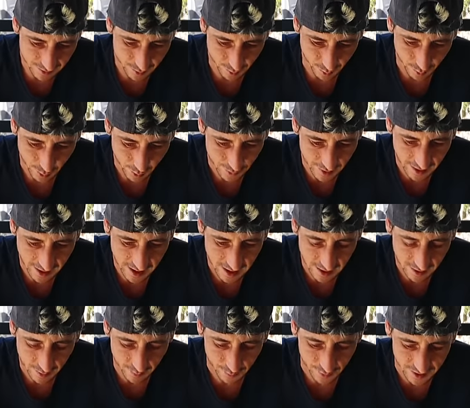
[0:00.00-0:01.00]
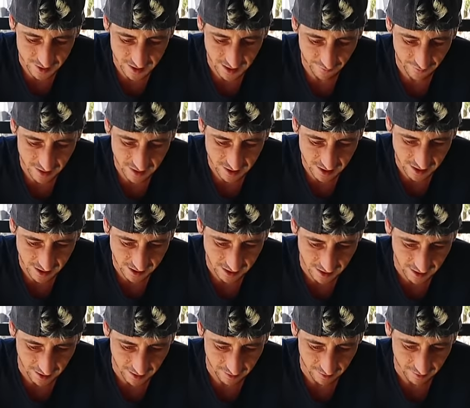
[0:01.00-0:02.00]
They're loading it up with
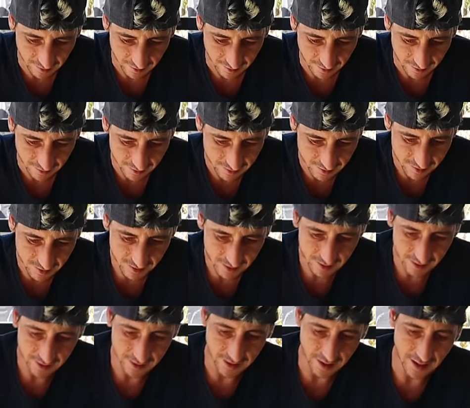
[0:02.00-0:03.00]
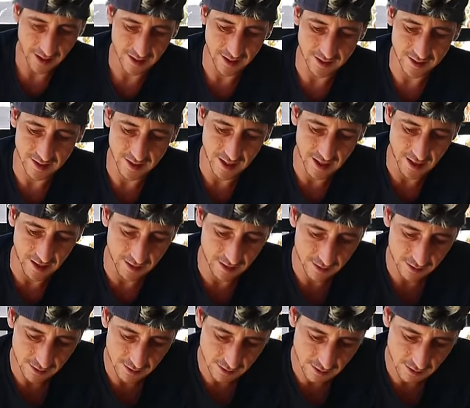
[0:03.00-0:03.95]
17 and uh, yeah, that's it.